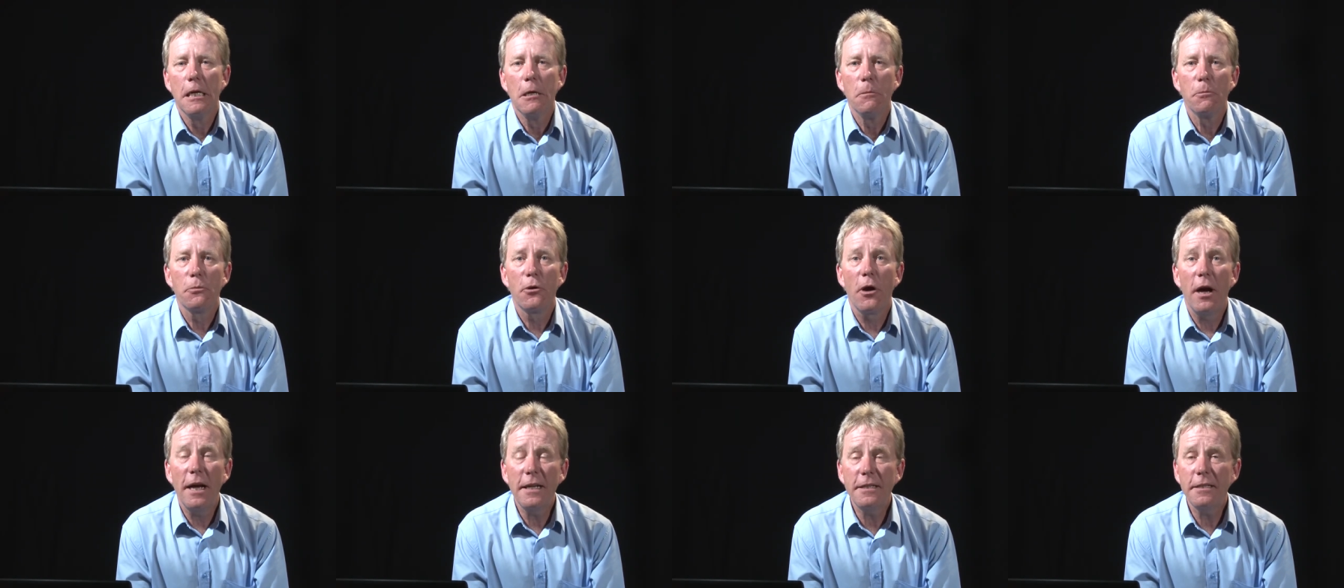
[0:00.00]

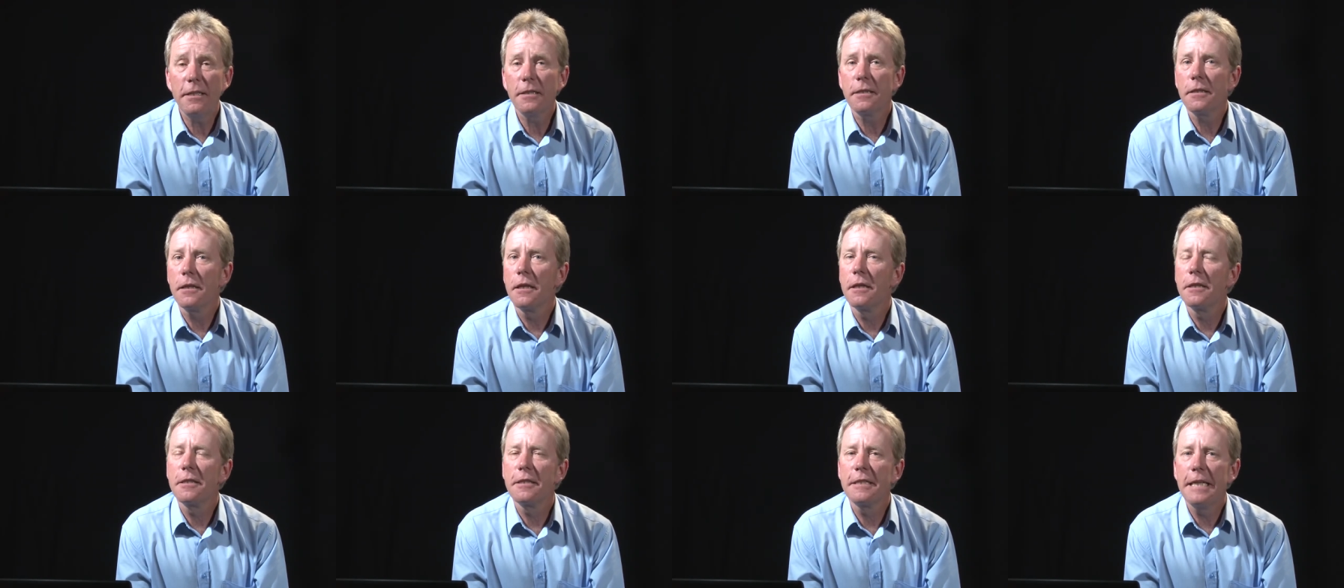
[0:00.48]
Price is
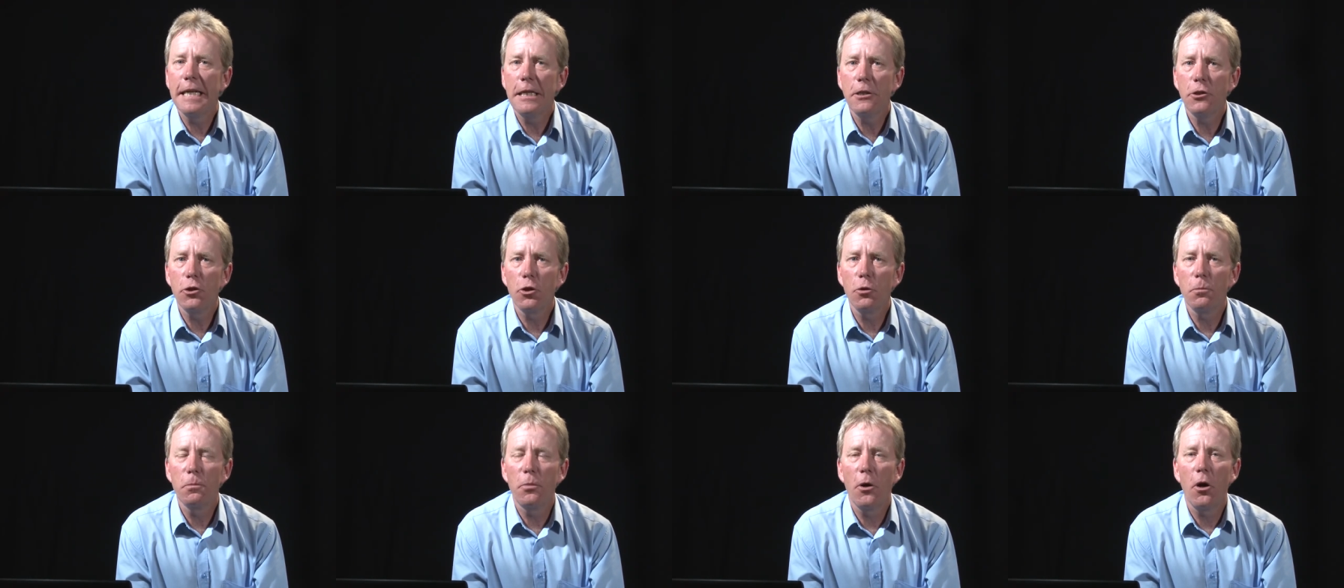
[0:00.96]
an
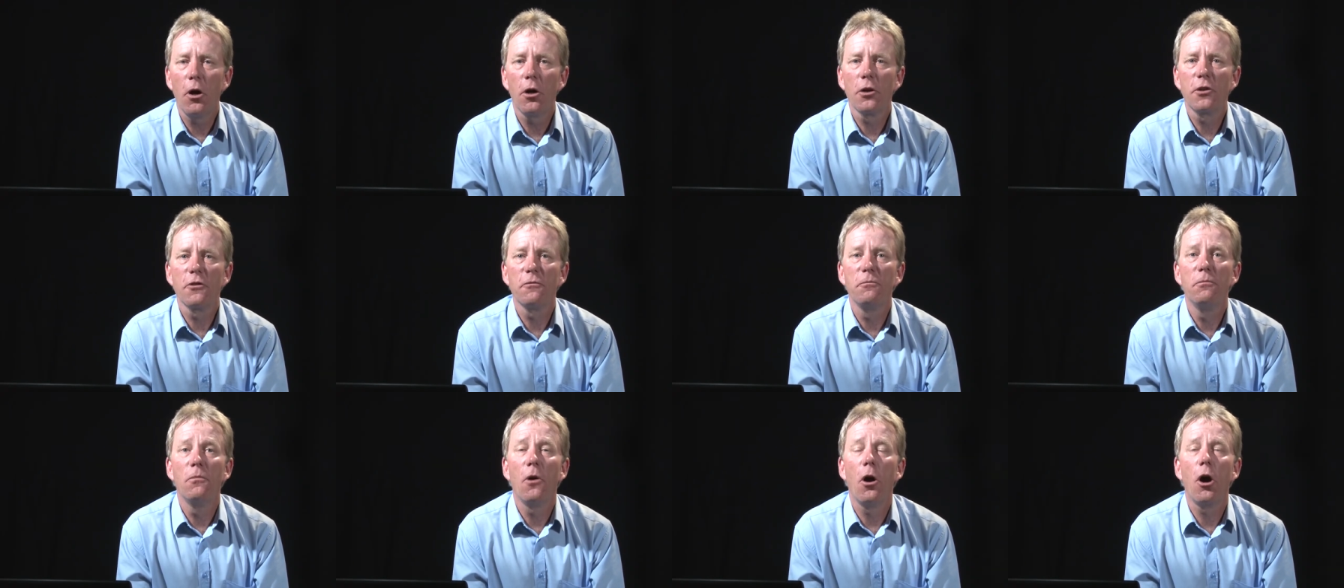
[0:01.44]
essential part
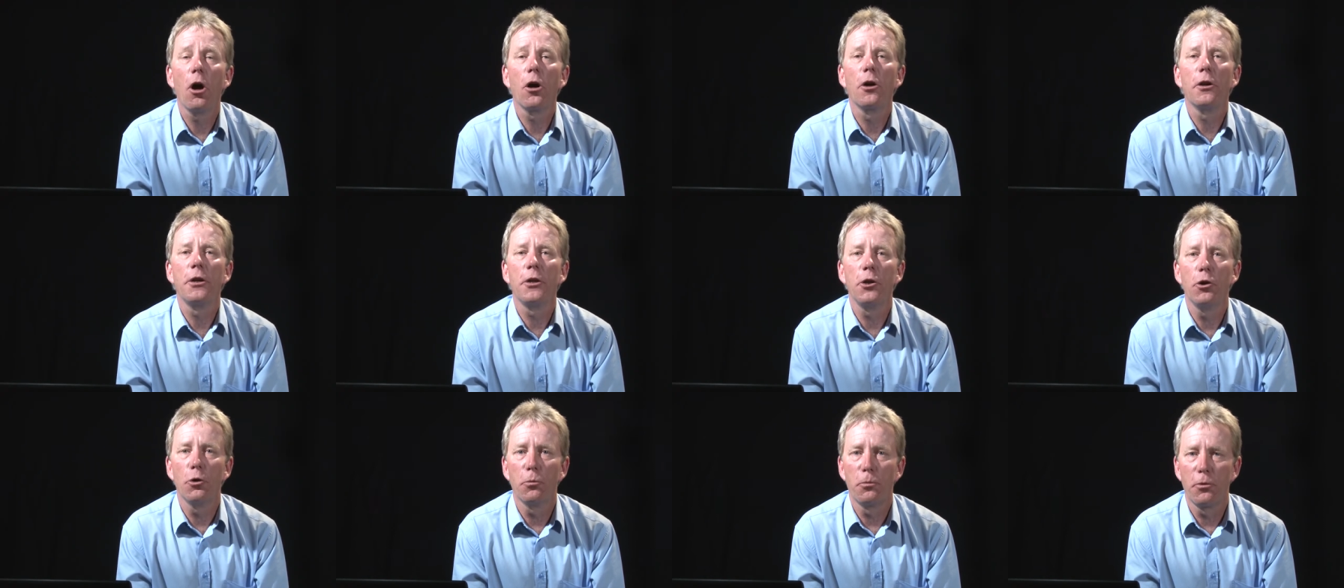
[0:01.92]
of
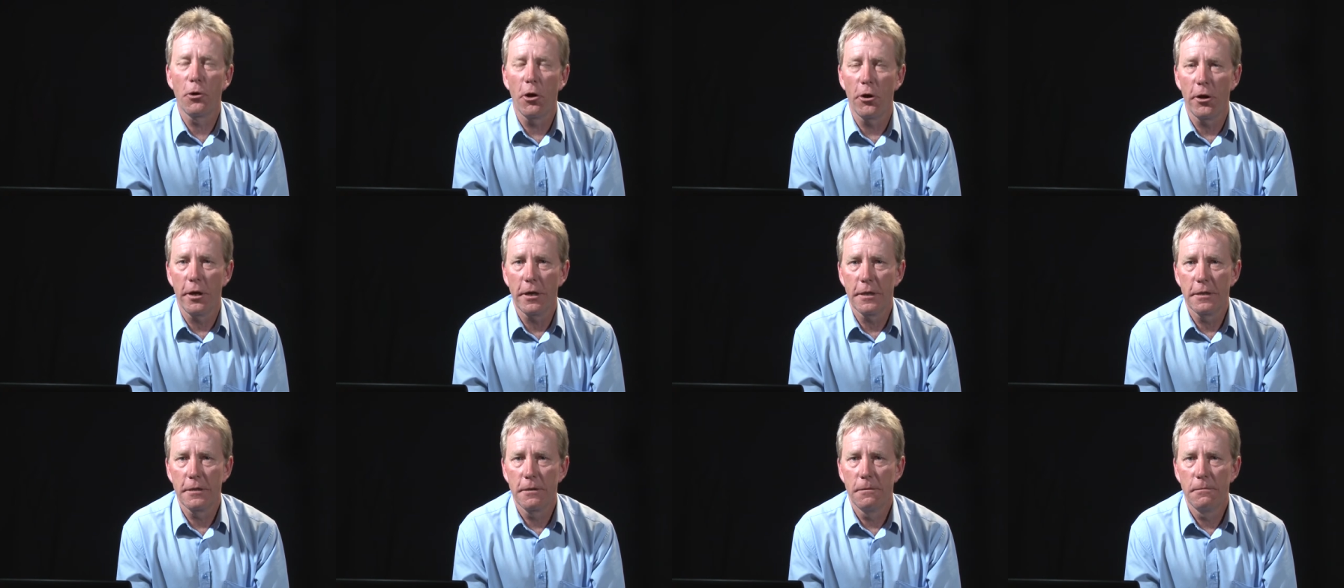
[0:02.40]
marketing your
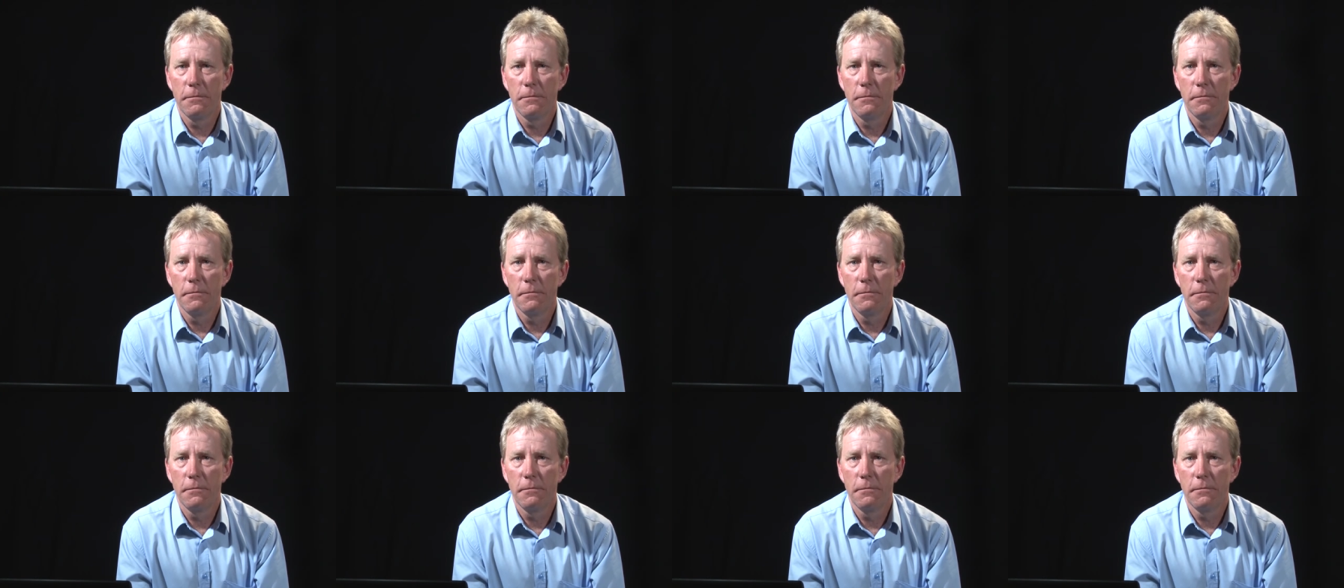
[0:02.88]
product.